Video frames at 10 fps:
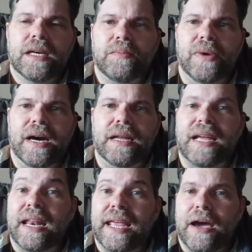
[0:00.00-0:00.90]
But
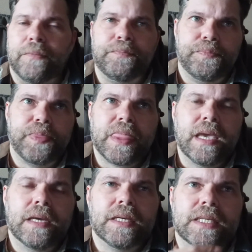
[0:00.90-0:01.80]
anyhow,
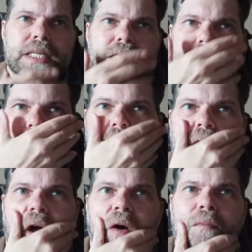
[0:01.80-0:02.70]

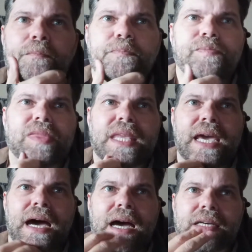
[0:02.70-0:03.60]
so
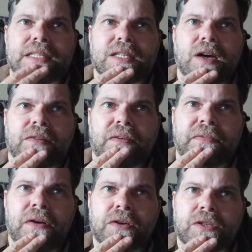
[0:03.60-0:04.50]
yeah, so for
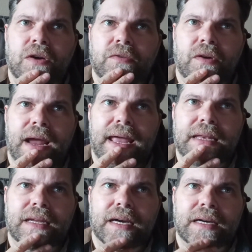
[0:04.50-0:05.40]
folks over
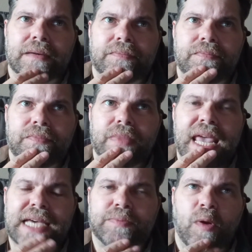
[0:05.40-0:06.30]
at
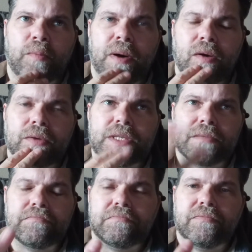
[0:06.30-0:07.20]
Hasbro
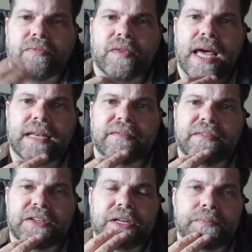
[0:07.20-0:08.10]
Pulse, that
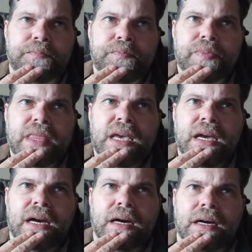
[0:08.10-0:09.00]
division,
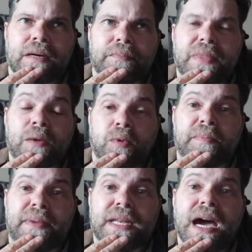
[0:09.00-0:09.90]
it
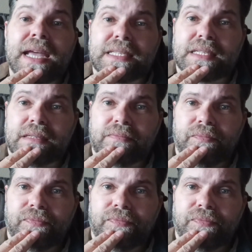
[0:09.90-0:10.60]
would be nice